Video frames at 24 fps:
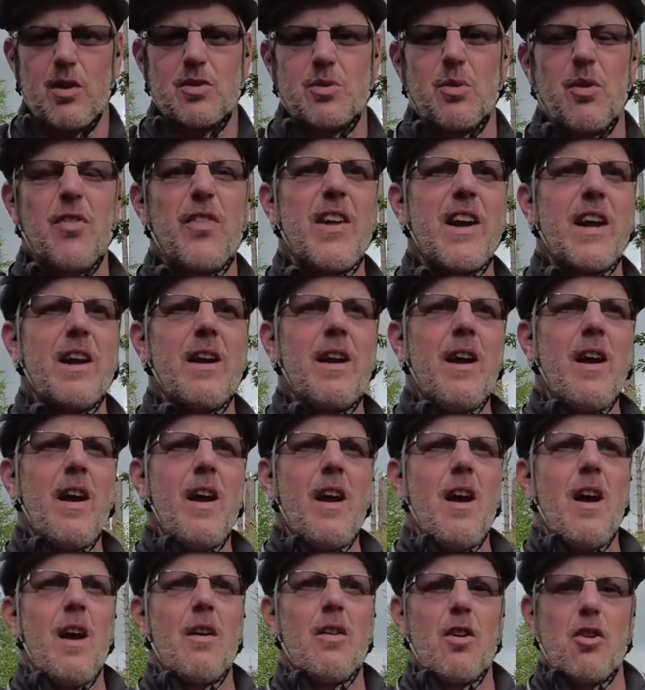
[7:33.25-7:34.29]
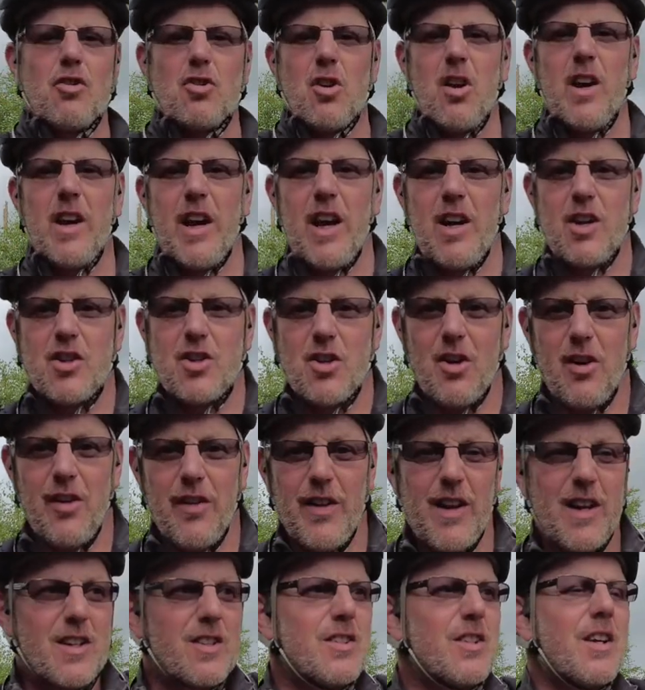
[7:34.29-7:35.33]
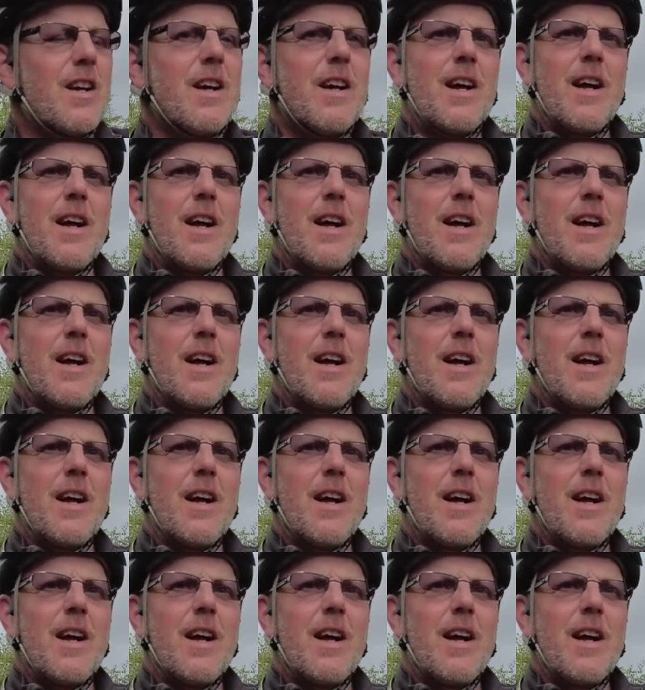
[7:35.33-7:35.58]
So I think I'm going to try and get a shot of this,